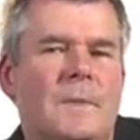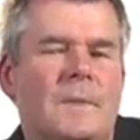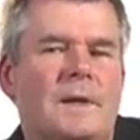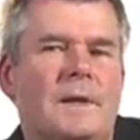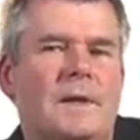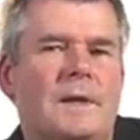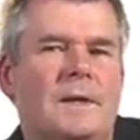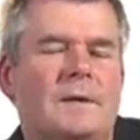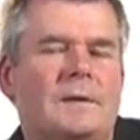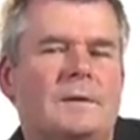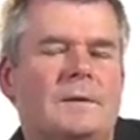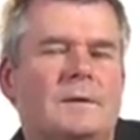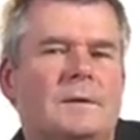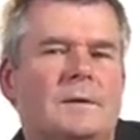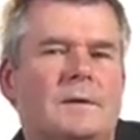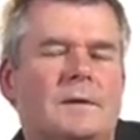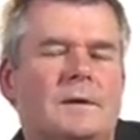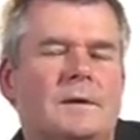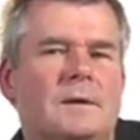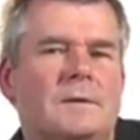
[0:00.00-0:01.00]
in
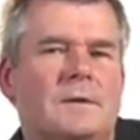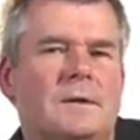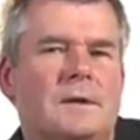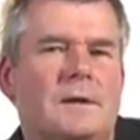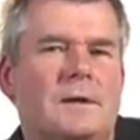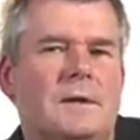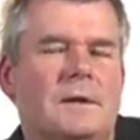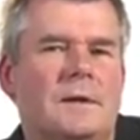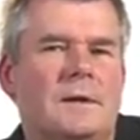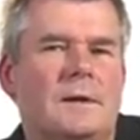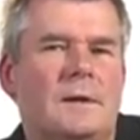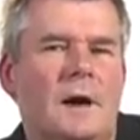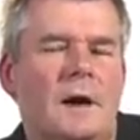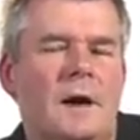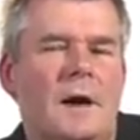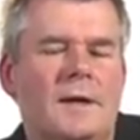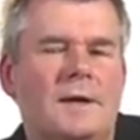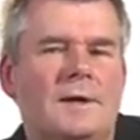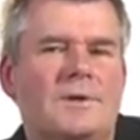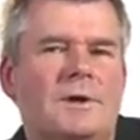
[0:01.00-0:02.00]
the
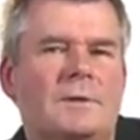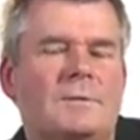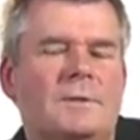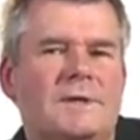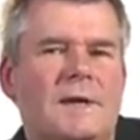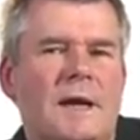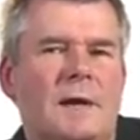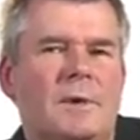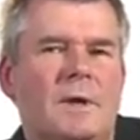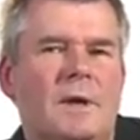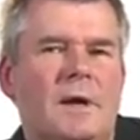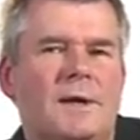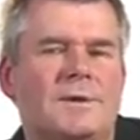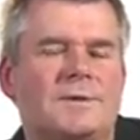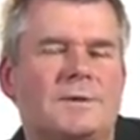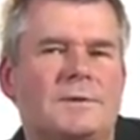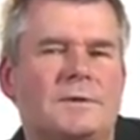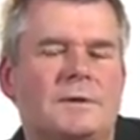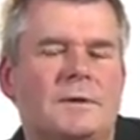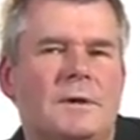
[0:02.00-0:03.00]
high energy
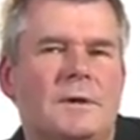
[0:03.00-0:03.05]
metabolites,